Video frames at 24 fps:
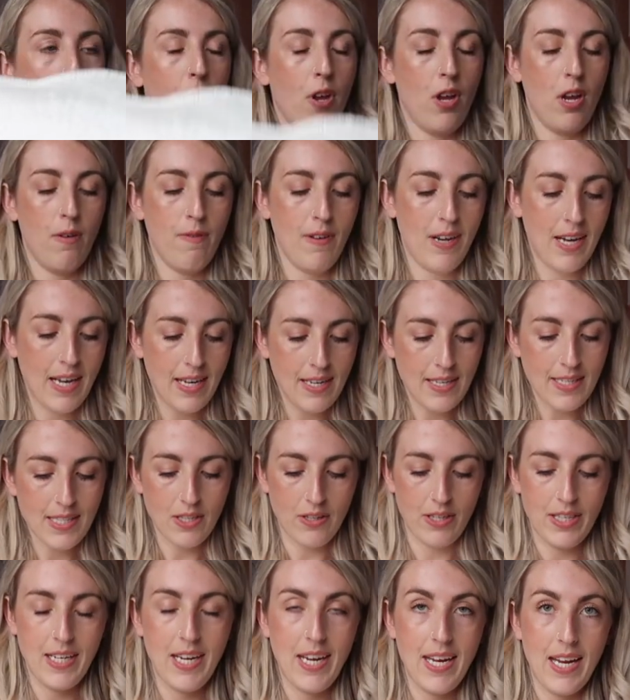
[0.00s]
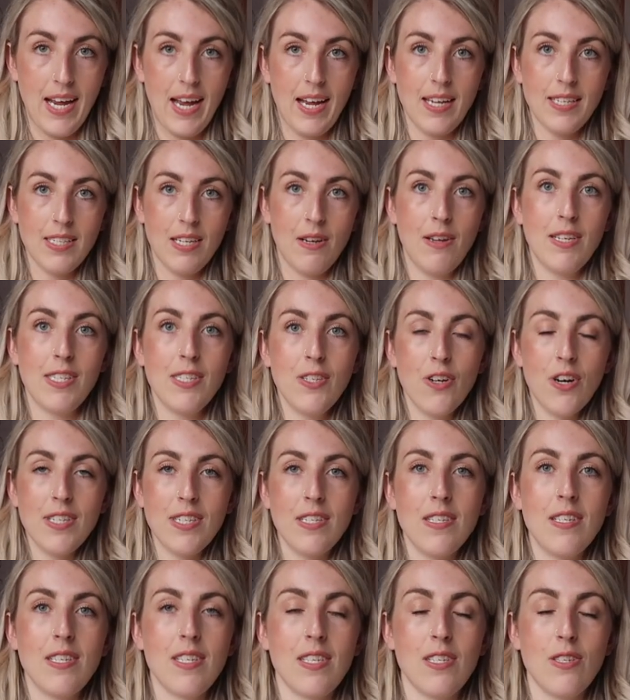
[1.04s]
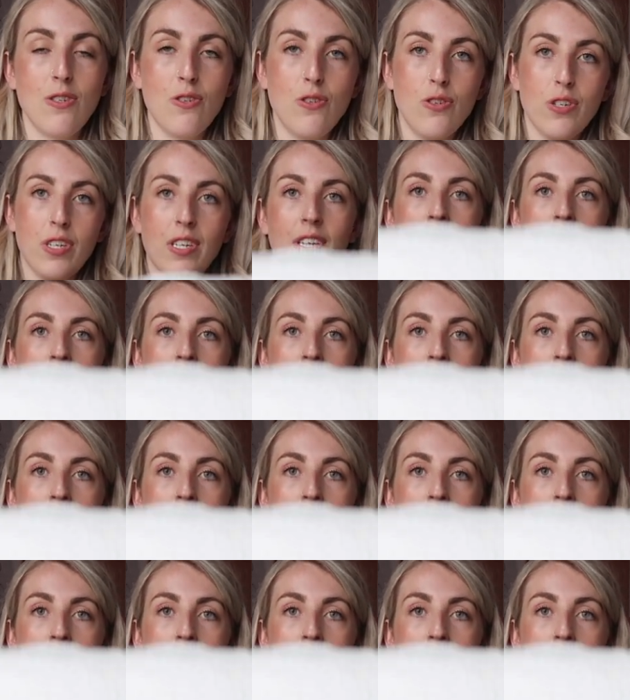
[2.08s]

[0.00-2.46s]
perfectly inside here, so it's nice and snug.